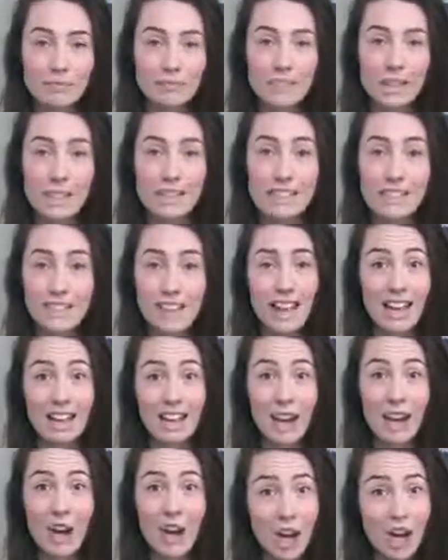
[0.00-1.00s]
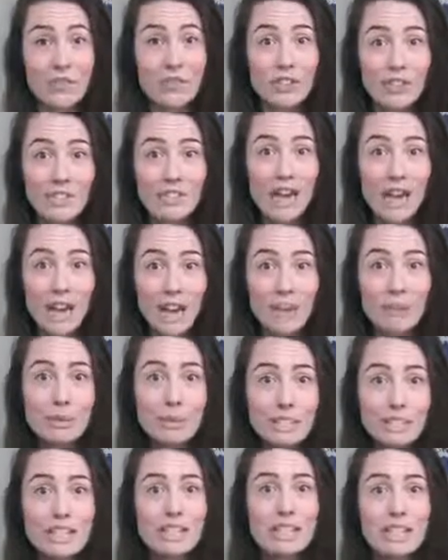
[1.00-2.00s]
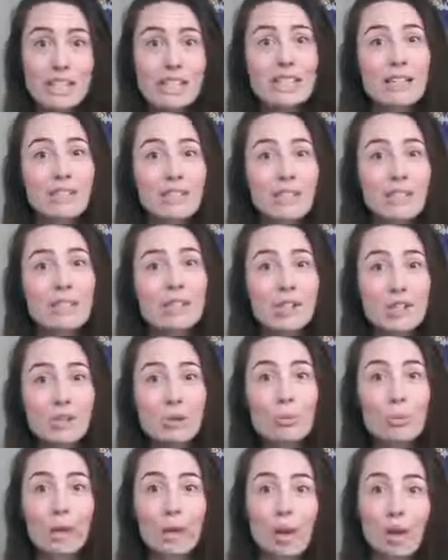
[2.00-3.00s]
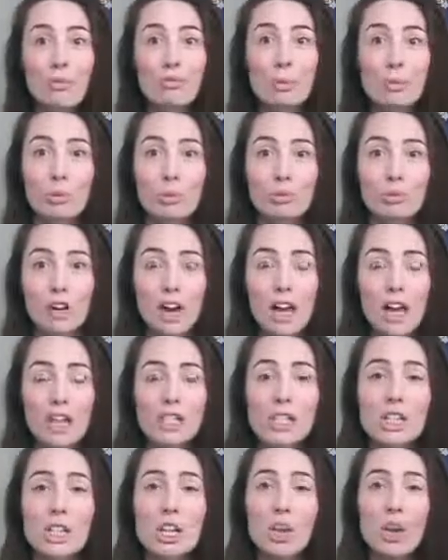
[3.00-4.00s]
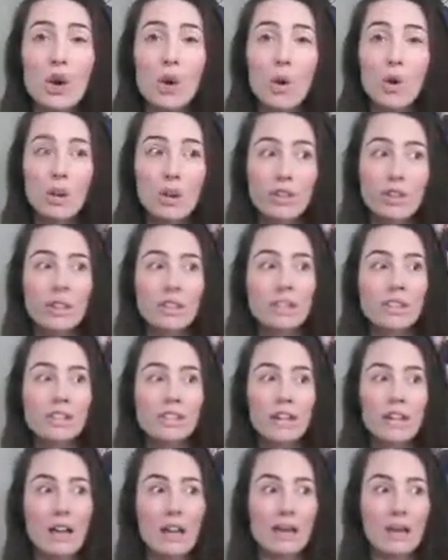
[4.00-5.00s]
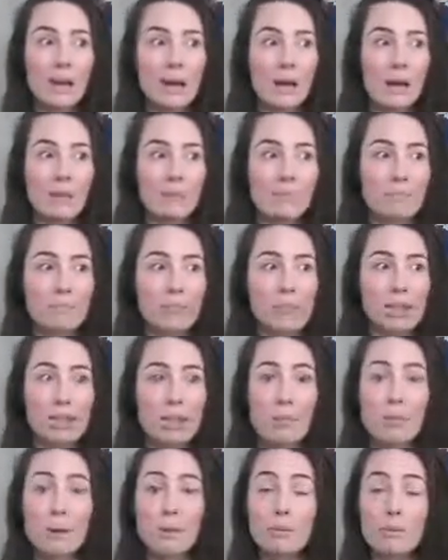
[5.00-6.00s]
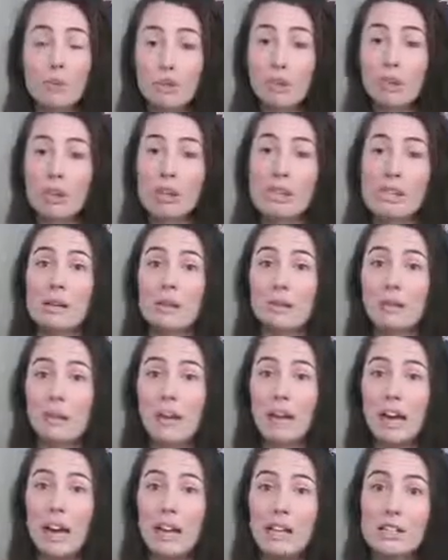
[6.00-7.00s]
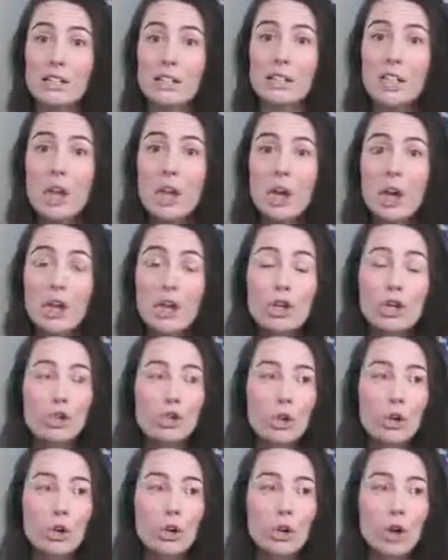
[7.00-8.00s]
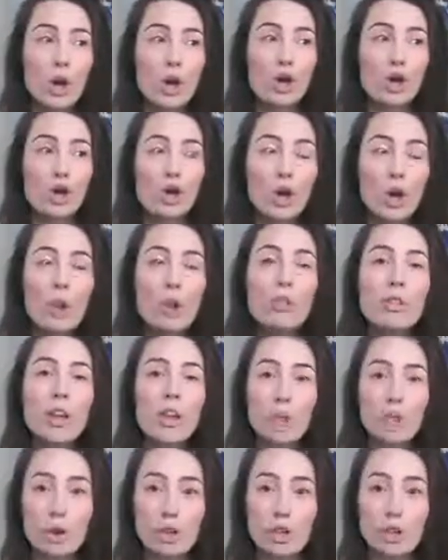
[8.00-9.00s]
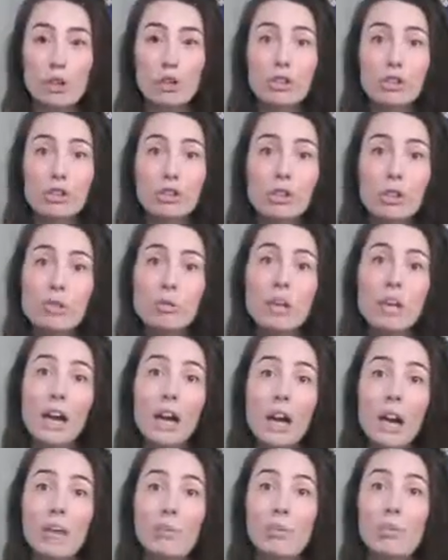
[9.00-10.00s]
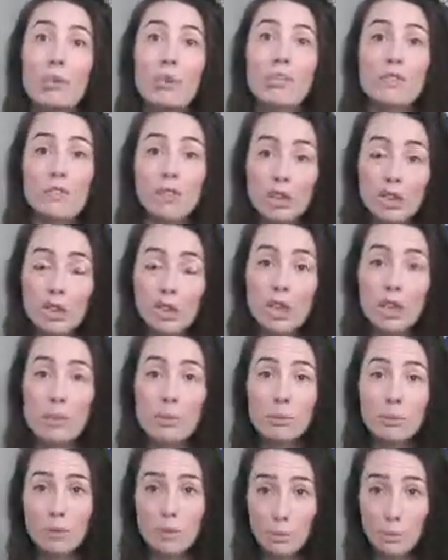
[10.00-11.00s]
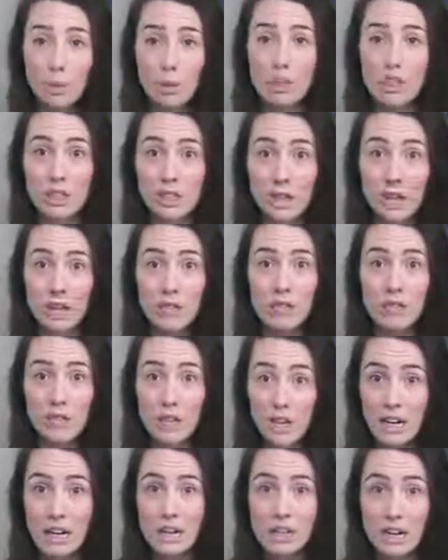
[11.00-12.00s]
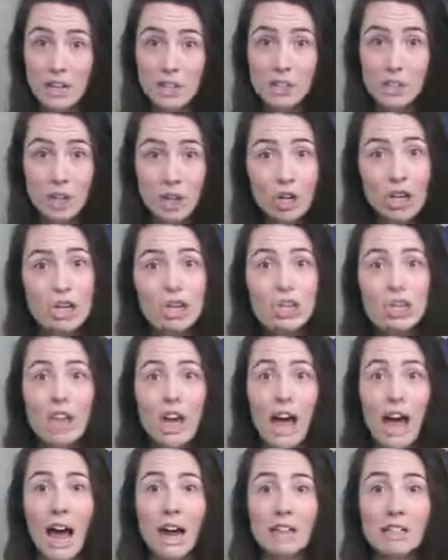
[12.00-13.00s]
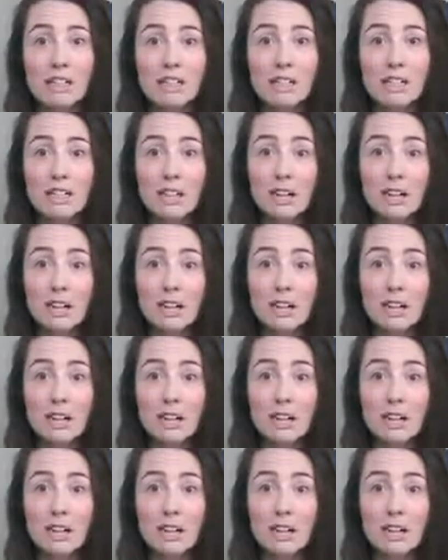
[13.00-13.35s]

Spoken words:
And oftentimes it's things that feel super uncomfortable for us, or things that, maybe trigger something in us. So know that when you're showing up, if you're going to be bold enough, and it takes courage to ask,